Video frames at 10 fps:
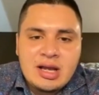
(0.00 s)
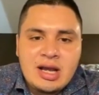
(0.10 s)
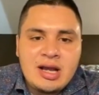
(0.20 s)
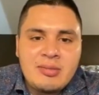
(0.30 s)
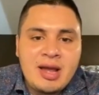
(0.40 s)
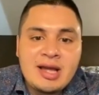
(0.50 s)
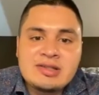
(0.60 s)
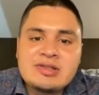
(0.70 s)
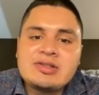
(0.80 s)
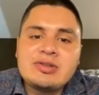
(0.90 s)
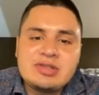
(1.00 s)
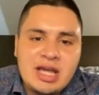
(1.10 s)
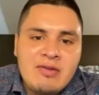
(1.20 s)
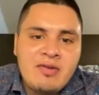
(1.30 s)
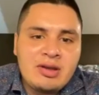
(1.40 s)
as to
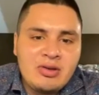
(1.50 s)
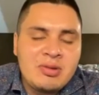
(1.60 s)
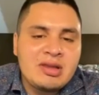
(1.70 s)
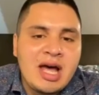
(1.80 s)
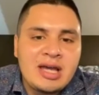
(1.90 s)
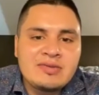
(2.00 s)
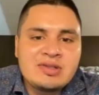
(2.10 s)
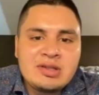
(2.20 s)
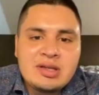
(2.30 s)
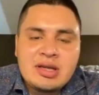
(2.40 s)
save human lives.